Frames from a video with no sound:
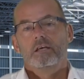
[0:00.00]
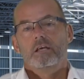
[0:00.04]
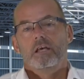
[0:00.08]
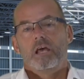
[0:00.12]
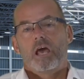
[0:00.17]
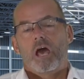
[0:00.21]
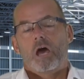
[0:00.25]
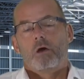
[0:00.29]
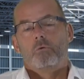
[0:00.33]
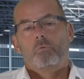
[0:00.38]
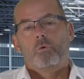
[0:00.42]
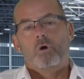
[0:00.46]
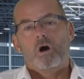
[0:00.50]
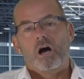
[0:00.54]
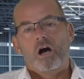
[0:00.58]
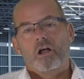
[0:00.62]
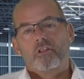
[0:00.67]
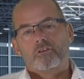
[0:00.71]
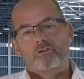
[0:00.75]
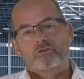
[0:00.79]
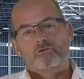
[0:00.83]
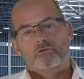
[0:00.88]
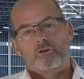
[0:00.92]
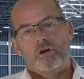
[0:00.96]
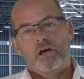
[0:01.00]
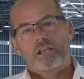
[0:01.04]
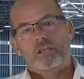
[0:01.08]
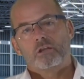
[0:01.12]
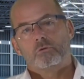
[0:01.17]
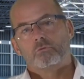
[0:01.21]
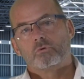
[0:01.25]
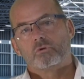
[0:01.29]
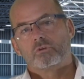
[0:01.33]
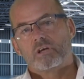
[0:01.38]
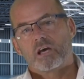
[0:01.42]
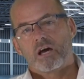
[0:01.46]
And while the training
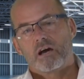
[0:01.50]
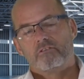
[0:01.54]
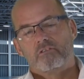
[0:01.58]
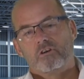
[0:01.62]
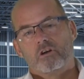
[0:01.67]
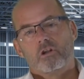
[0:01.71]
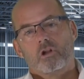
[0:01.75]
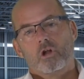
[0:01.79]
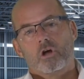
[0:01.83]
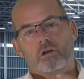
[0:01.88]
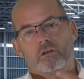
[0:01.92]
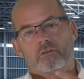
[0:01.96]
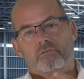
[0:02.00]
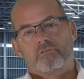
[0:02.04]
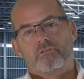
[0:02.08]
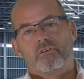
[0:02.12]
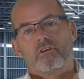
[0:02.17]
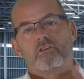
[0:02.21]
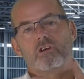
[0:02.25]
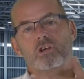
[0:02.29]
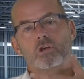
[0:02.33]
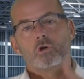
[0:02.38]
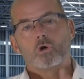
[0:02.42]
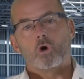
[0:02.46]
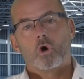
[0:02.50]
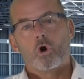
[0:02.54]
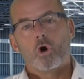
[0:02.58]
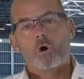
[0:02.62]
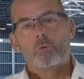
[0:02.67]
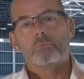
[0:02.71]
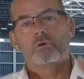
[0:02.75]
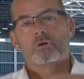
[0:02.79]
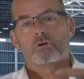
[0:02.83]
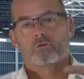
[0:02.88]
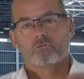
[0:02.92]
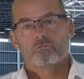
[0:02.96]
will cover a lot of very
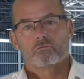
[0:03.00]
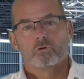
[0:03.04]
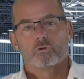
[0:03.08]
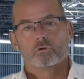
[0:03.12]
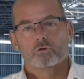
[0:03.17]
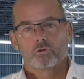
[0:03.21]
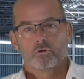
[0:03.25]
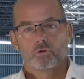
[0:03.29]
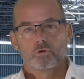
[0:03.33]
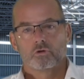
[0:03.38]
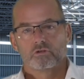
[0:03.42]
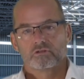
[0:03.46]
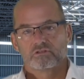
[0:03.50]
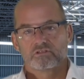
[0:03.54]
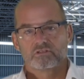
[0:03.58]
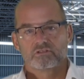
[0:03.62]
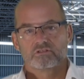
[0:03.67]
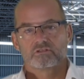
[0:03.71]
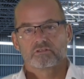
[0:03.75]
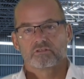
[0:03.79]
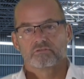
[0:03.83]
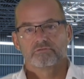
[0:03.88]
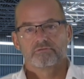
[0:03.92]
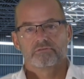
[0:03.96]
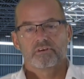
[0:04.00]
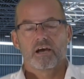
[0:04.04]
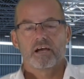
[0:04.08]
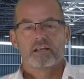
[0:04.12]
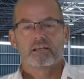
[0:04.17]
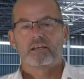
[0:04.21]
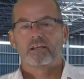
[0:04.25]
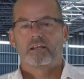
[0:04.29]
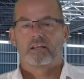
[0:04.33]
common root causes of failure,